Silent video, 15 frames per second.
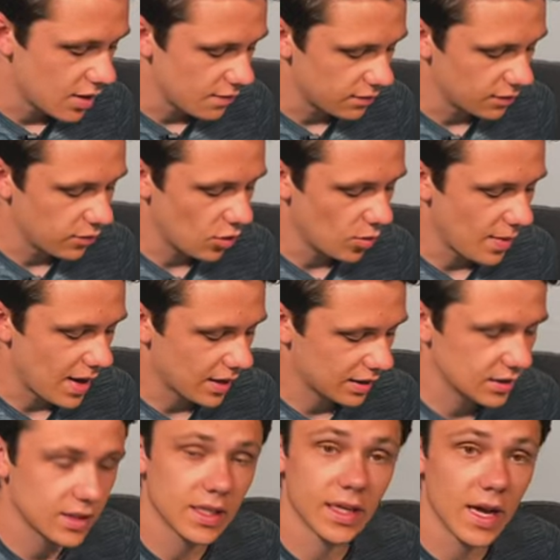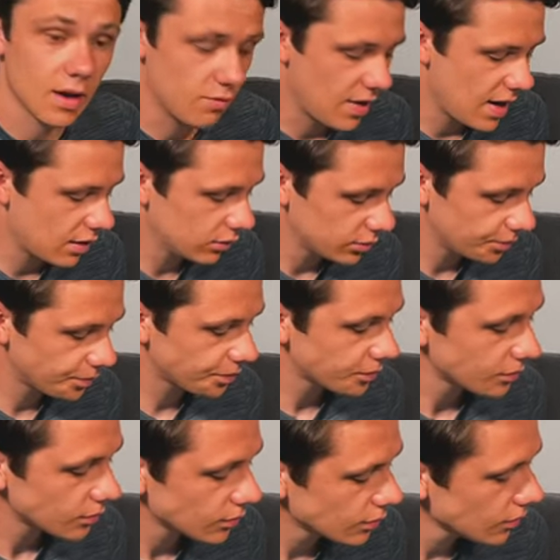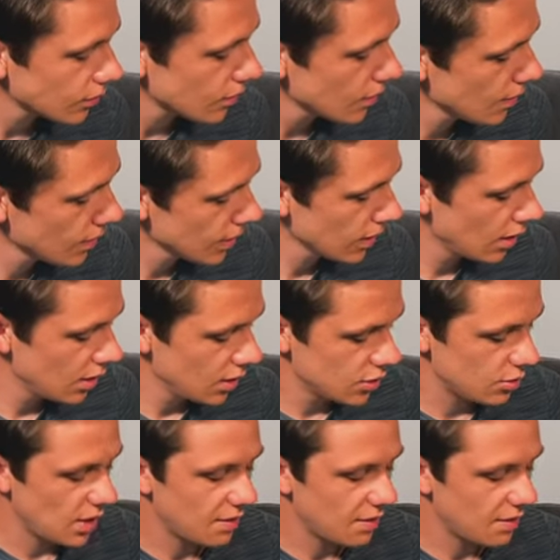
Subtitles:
for the fullbacks to get around. So